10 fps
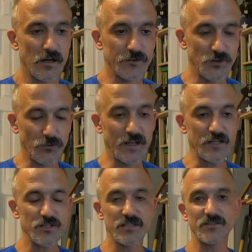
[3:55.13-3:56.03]

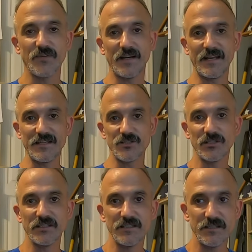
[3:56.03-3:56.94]
donations
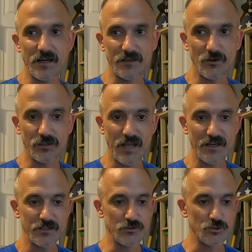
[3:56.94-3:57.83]
financially. I know a lot
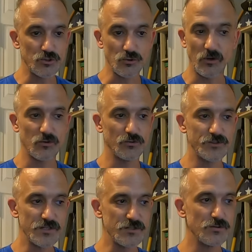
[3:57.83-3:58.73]
of you struggled
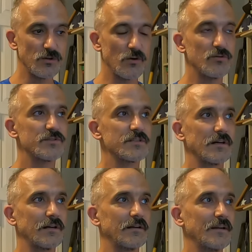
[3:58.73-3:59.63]
to do those,
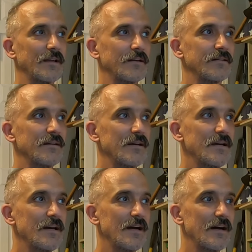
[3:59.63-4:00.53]
and
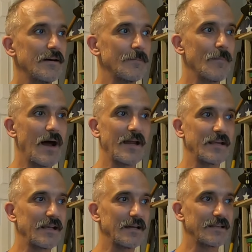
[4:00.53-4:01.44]
I
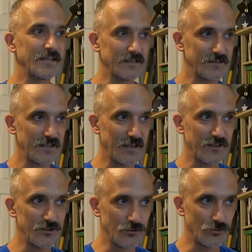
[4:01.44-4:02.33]
can't
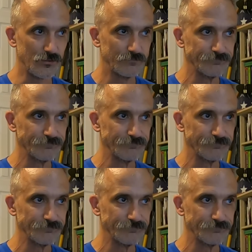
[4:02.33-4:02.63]
thank you